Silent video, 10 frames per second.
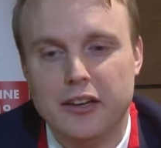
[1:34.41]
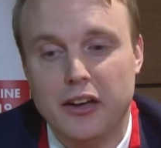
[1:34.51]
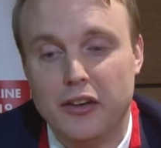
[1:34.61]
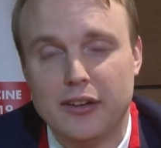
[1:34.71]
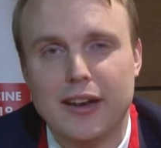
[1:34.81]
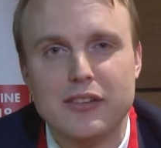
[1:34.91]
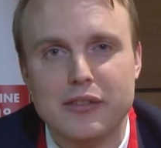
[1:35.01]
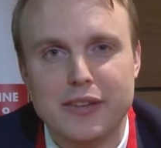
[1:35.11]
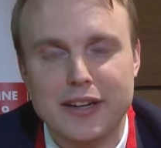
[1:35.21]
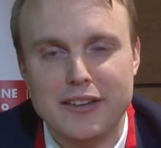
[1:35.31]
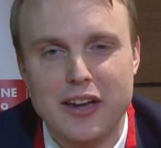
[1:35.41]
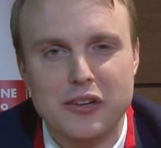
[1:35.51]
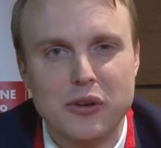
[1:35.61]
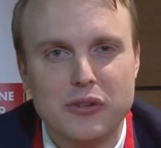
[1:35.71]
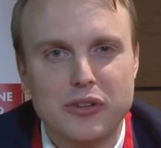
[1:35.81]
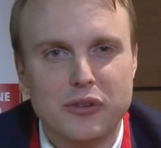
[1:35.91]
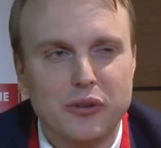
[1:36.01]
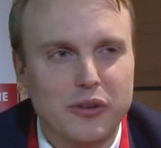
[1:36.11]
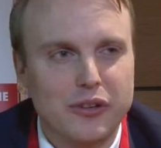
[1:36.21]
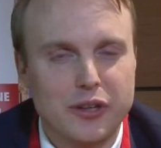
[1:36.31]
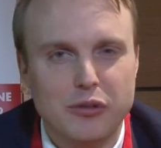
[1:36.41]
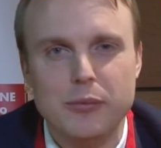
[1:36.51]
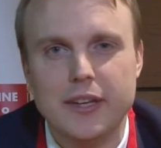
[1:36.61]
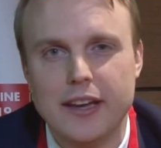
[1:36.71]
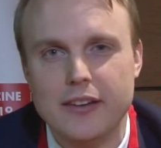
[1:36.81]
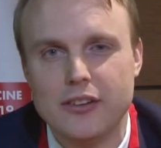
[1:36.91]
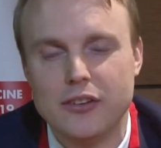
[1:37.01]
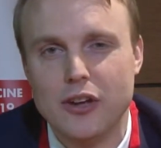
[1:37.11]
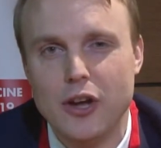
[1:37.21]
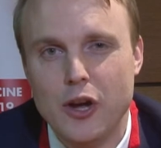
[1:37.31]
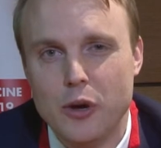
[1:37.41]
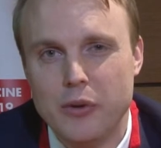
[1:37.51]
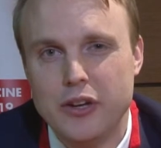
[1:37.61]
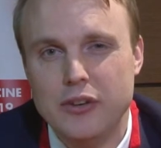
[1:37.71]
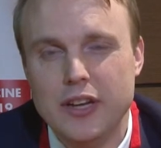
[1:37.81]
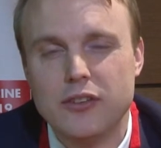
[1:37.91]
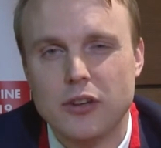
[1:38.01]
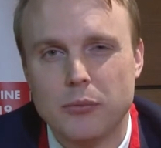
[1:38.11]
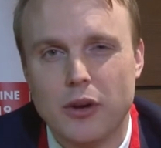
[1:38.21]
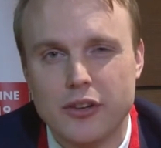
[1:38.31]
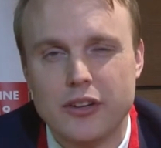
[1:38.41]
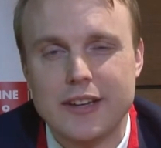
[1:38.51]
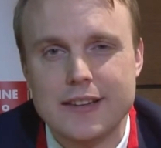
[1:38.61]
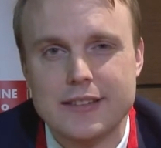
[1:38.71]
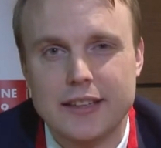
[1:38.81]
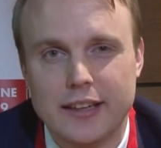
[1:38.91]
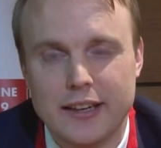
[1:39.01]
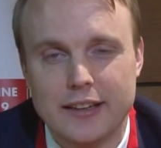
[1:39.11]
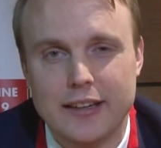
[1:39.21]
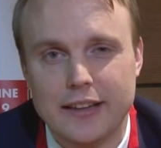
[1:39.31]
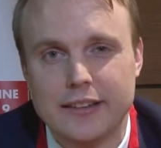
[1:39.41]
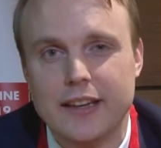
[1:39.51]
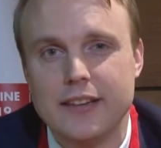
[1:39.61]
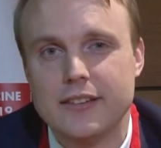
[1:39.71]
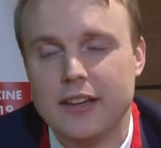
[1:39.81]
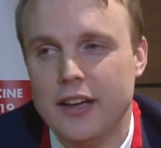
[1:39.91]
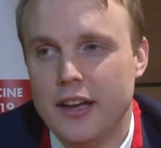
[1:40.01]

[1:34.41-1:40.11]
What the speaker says: unclassified diagnosis, or there will be cases where you need some other testing, and in that case